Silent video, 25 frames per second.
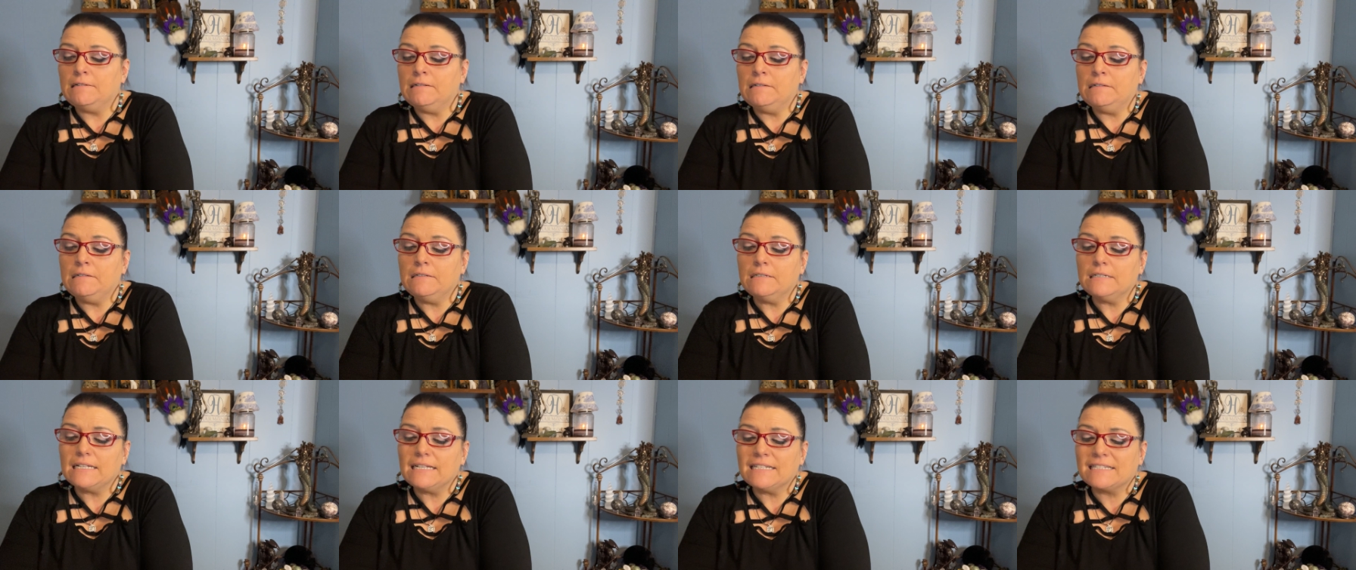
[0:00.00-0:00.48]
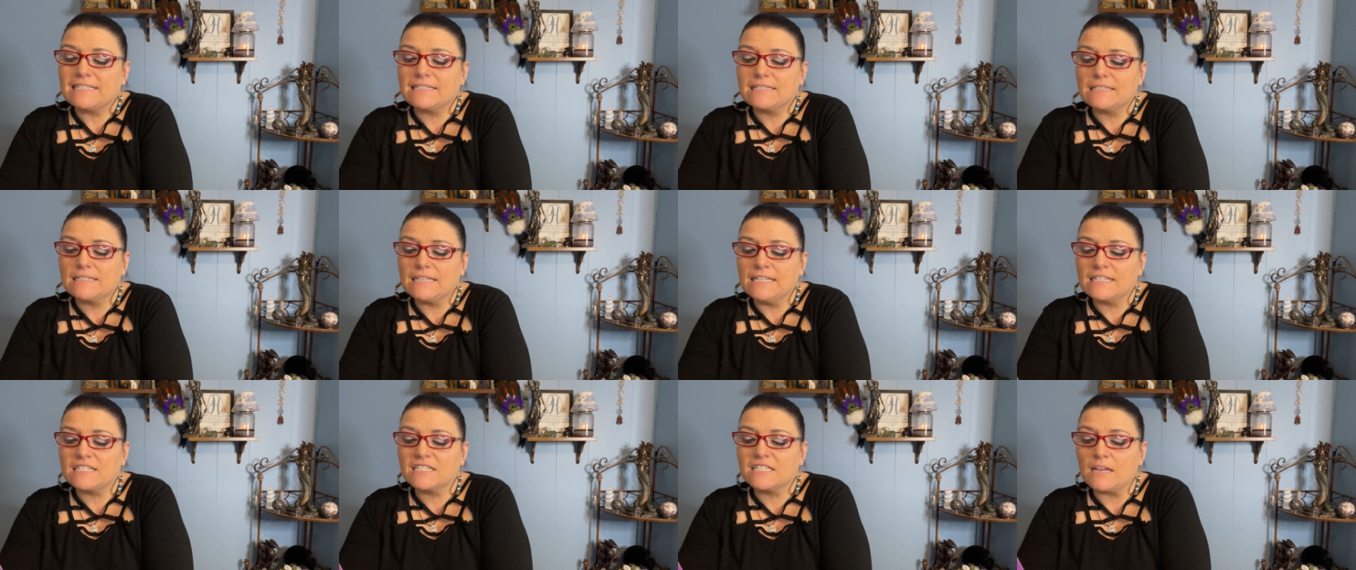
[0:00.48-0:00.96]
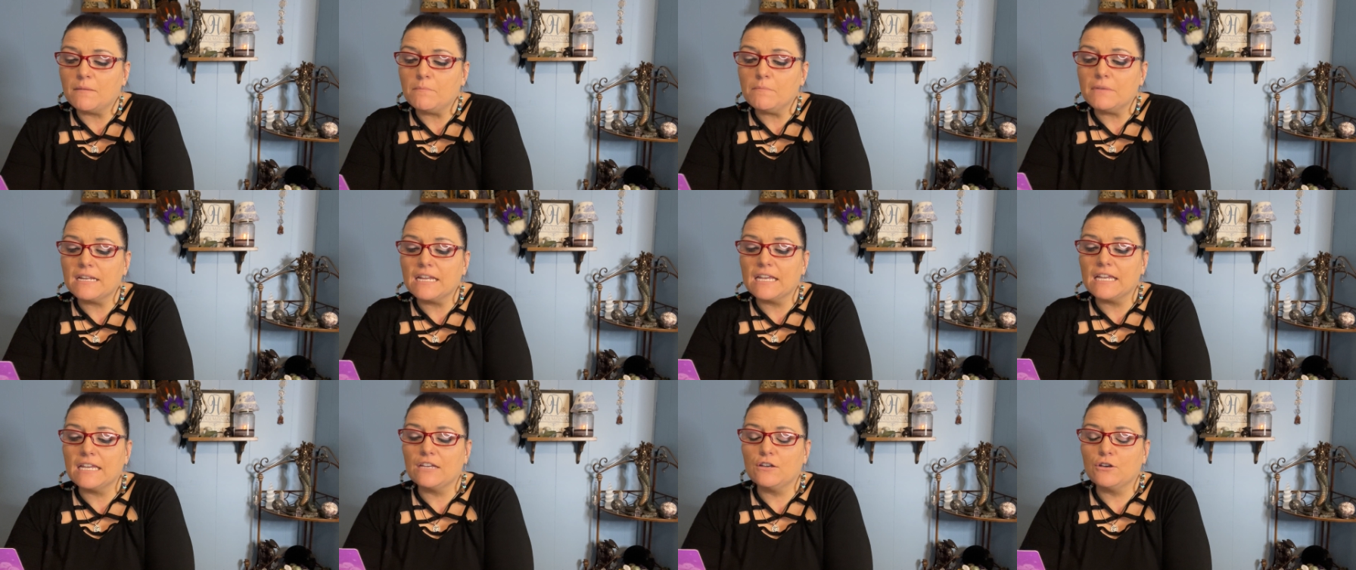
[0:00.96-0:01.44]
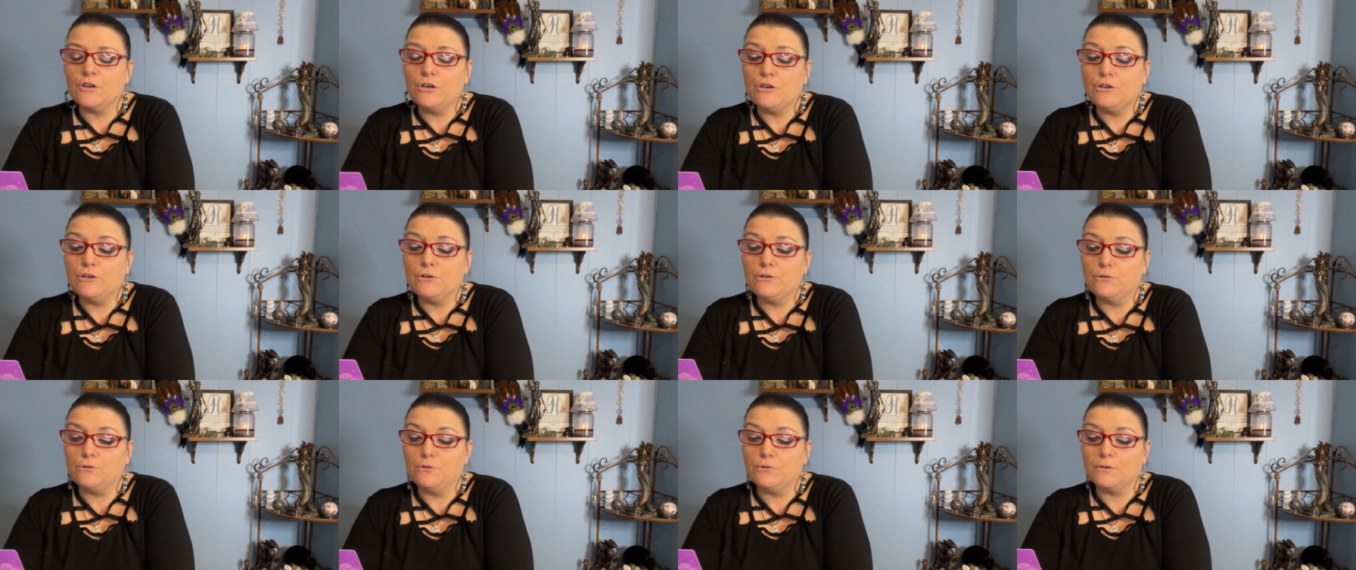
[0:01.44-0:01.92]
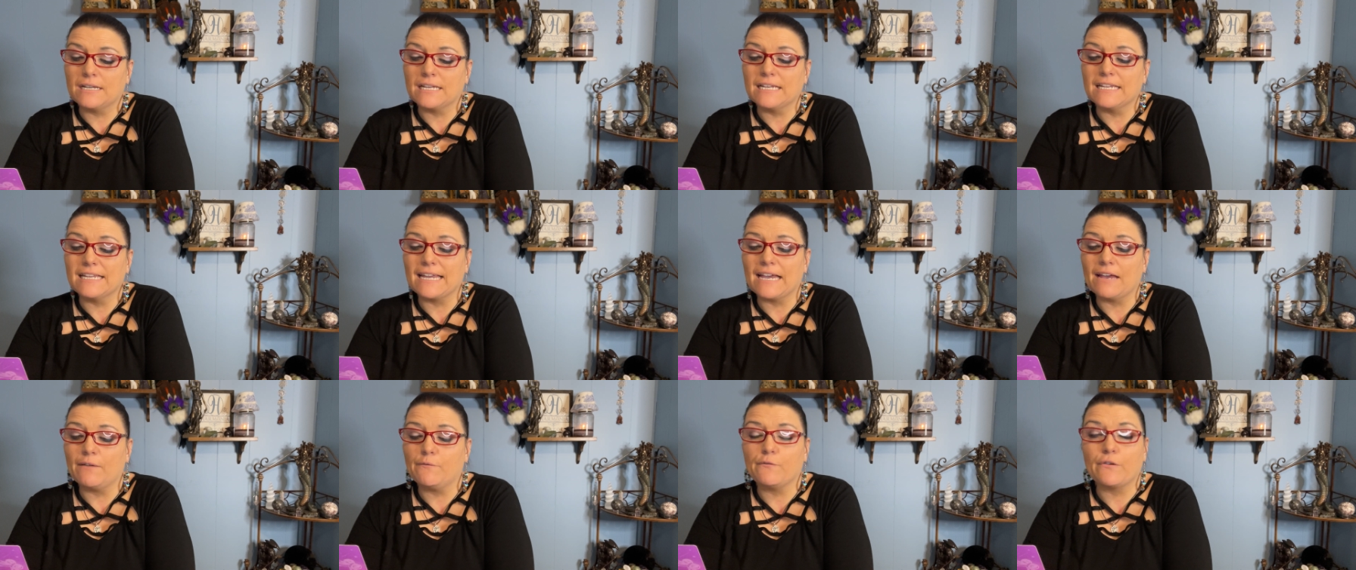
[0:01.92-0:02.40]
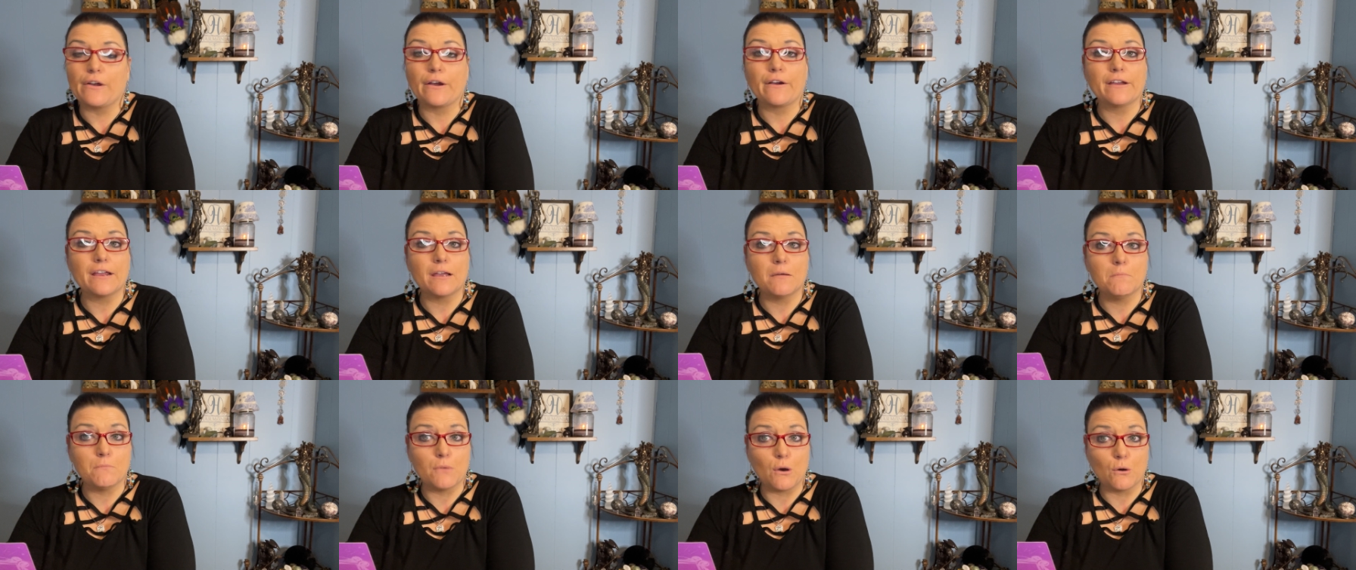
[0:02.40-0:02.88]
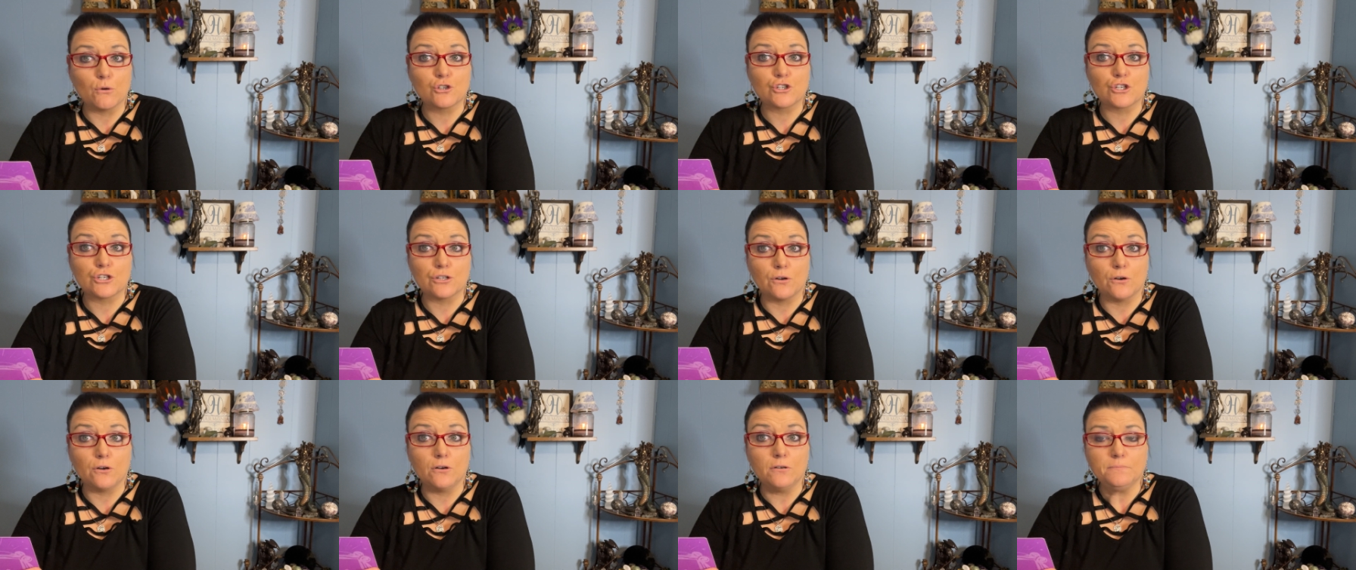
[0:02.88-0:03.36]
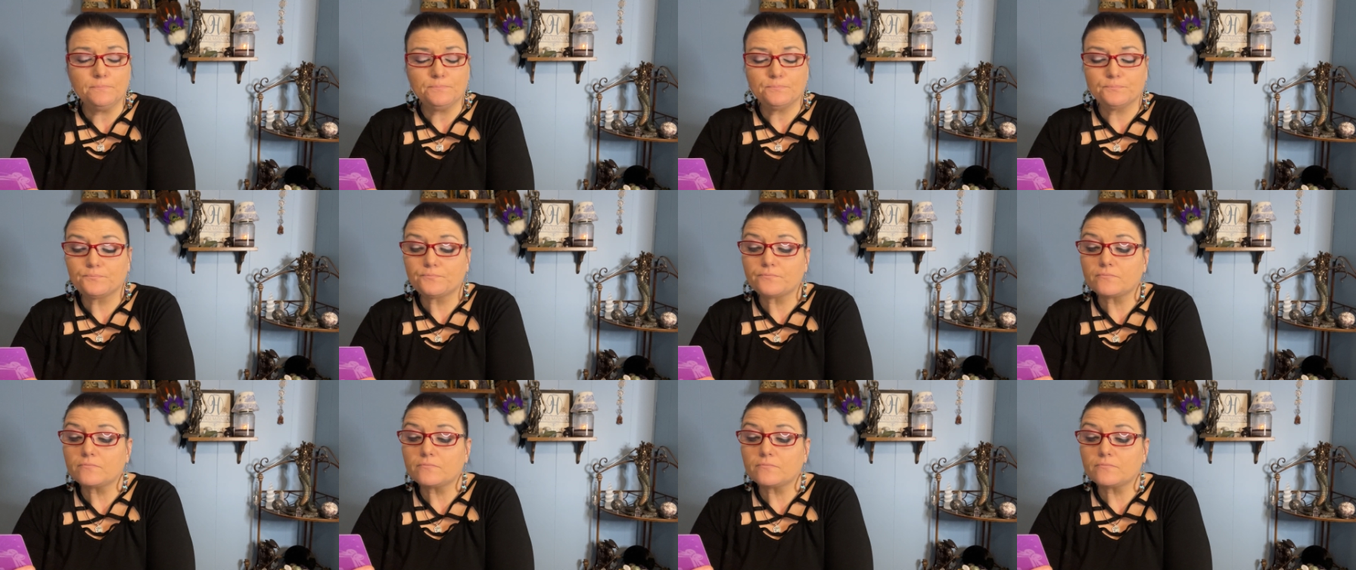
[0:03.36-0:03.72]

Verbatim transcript: it's, it's somebody who can get very emotional,